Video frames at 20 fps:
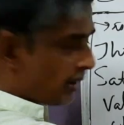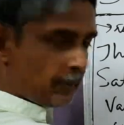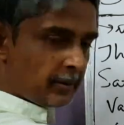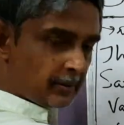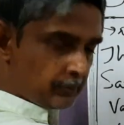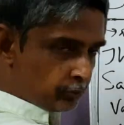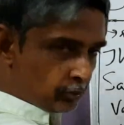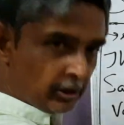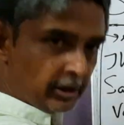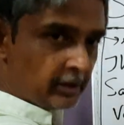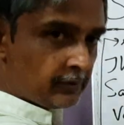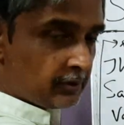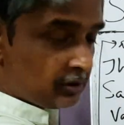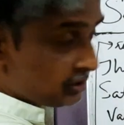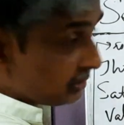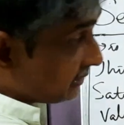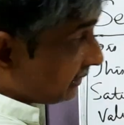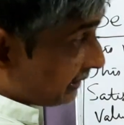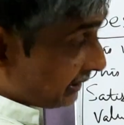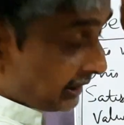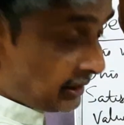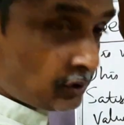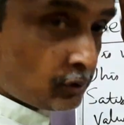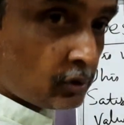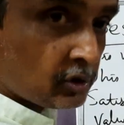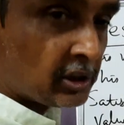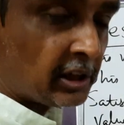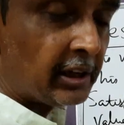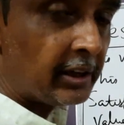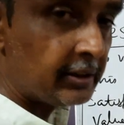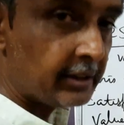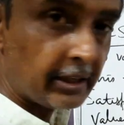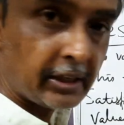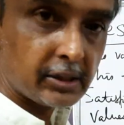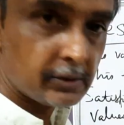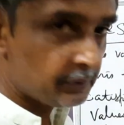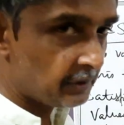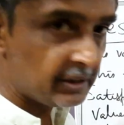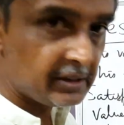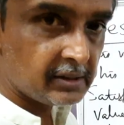upper pulley which is attached to ceiling, that
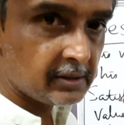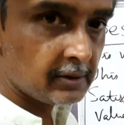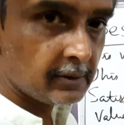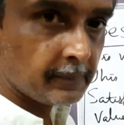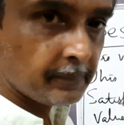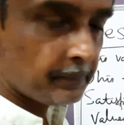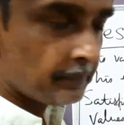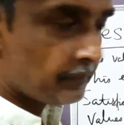is fixed,